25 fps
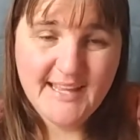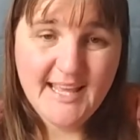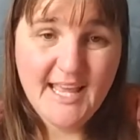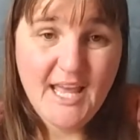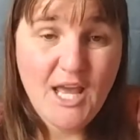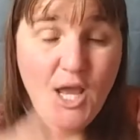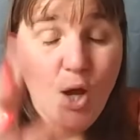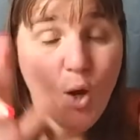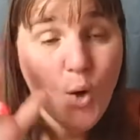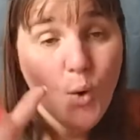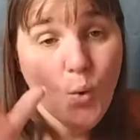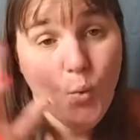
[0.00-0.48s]

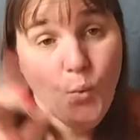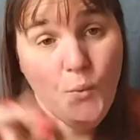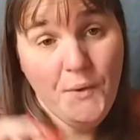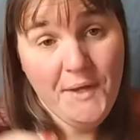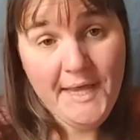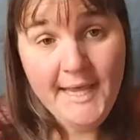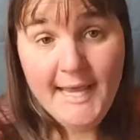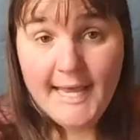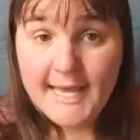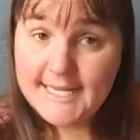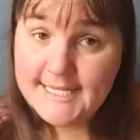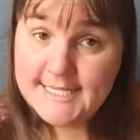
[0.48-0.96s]
We
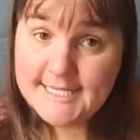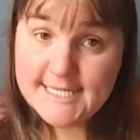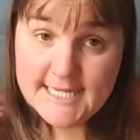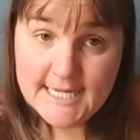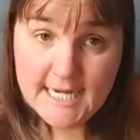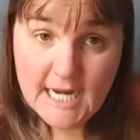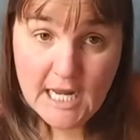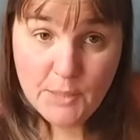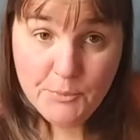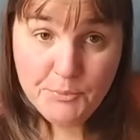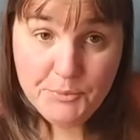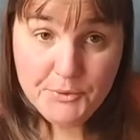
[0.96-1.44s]
ended up
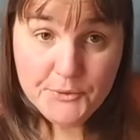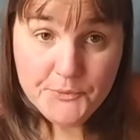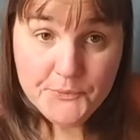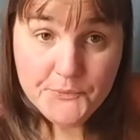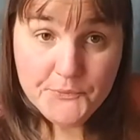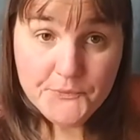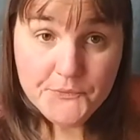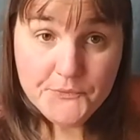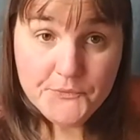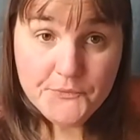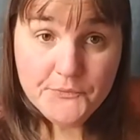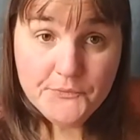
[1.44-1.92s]

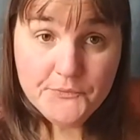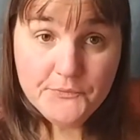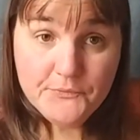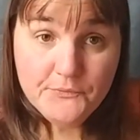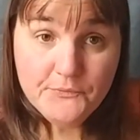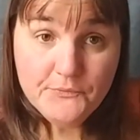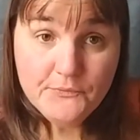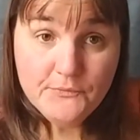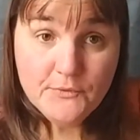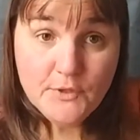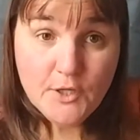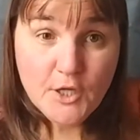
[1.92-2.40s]

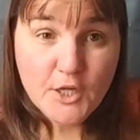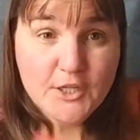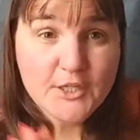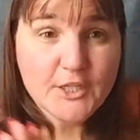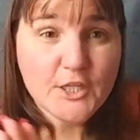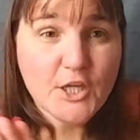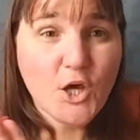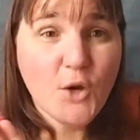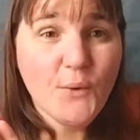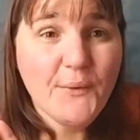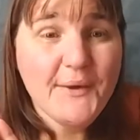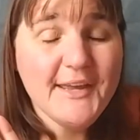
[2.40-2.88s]
going
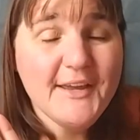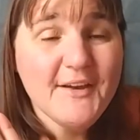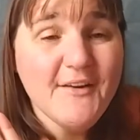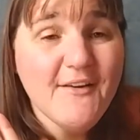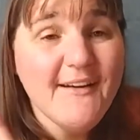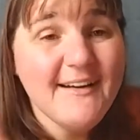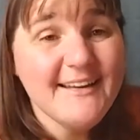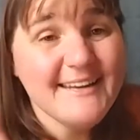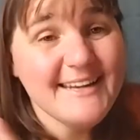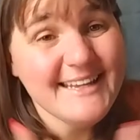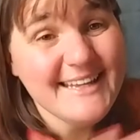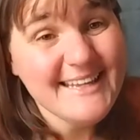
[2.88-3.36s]
on a
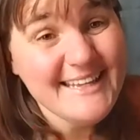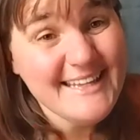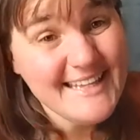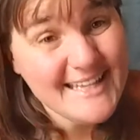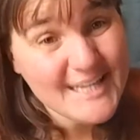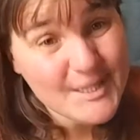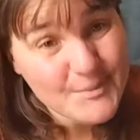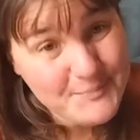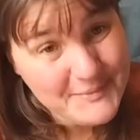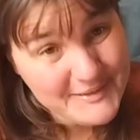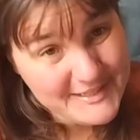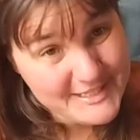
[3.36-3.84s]
camping trip.